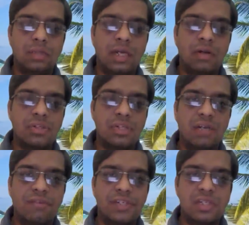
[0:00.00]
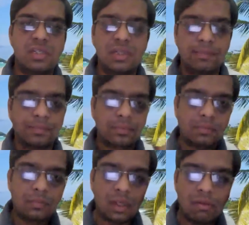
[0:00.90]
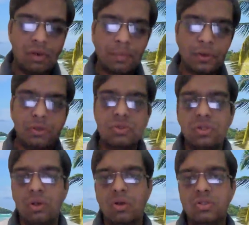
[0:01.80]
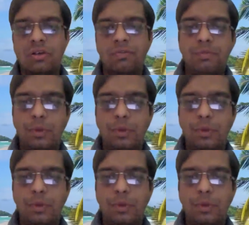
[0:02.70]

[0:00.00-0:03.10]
Androgen deficiency will produce loss of